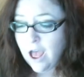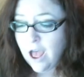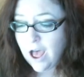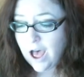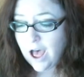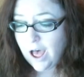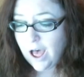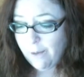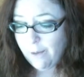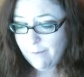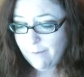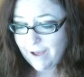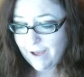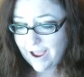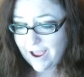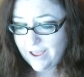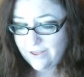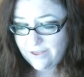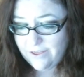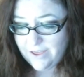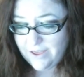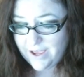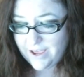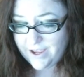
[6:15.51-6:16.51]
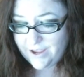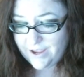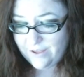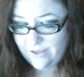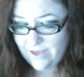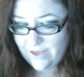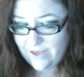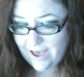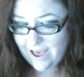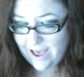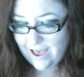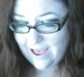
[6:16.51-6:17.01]
Um, I think
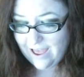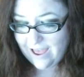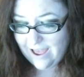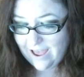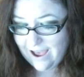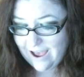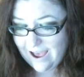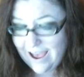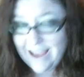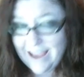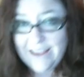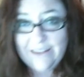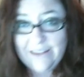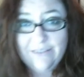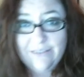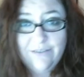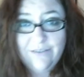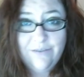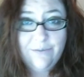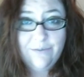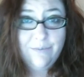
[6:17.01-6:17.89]
that I have